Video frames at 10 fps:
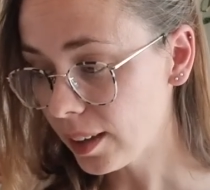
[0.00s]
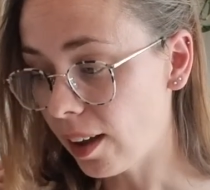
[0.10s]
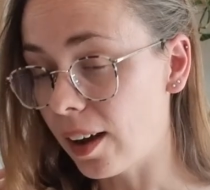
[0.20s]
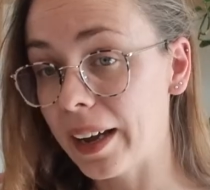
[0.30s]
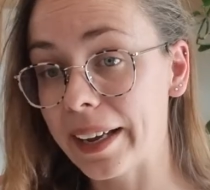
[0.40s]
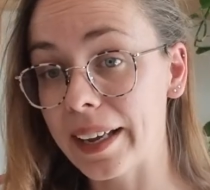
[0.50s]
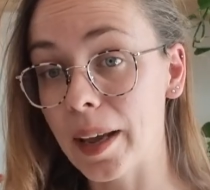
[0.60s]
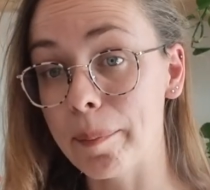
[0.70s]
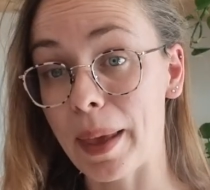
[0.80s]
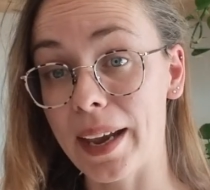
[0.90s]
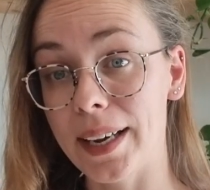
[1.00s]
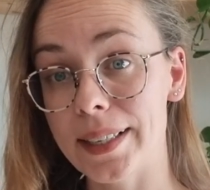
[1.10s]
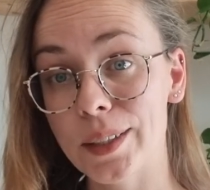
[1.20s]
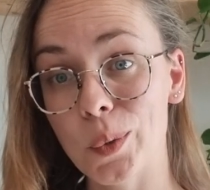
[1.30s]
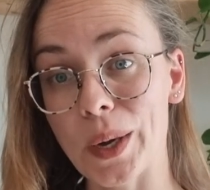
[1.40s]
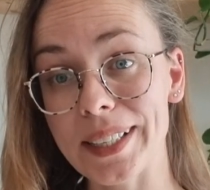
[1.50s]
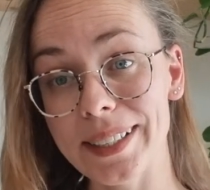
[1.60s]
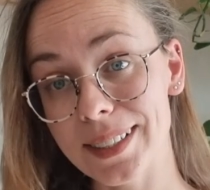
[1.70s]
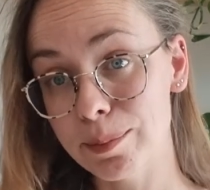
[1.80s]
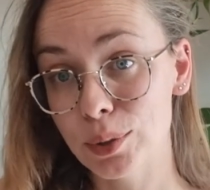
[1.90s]
I made quite a
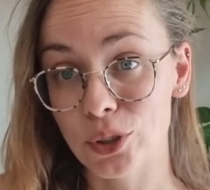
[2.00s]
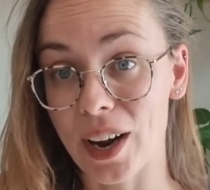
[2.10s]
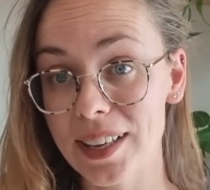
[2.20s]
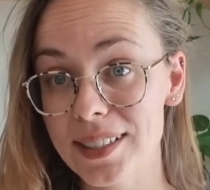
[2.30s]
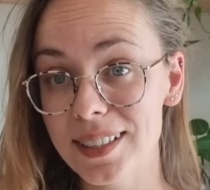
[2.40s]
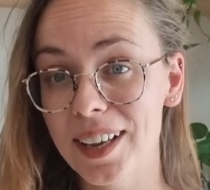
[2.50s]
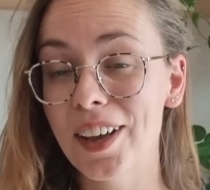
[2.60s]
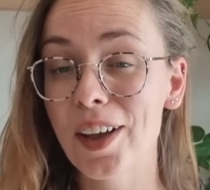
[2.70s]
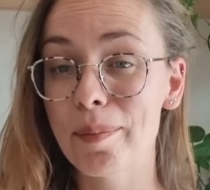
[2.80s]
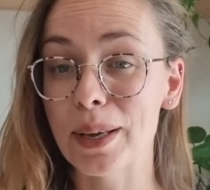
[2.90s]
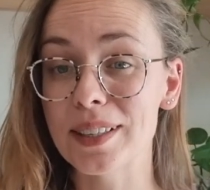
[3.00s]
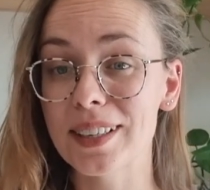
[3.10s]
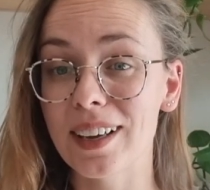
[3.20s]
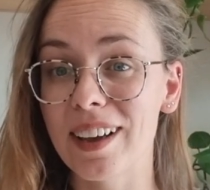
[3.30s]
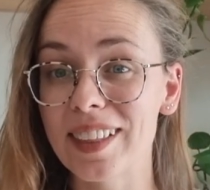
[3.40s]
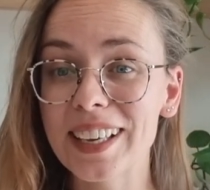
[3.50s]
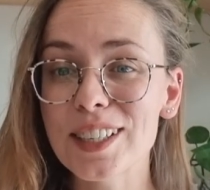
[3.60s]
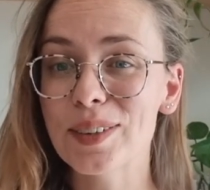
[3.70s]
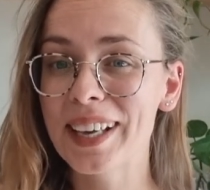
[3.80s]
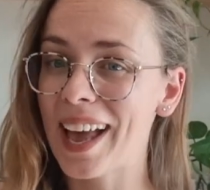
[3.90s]
simple dress, but I think
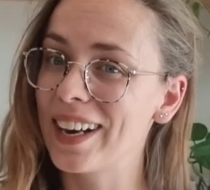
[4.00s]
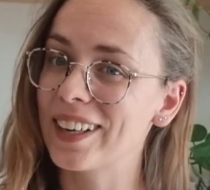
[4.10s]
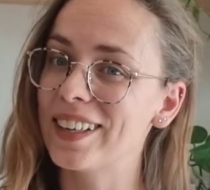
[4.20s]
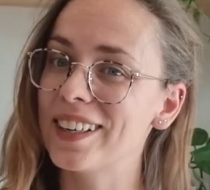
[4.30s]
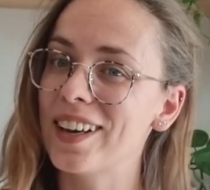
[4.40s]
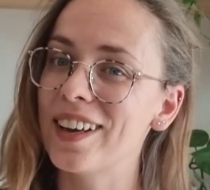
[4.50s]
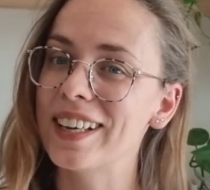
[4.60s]
it's really elegant.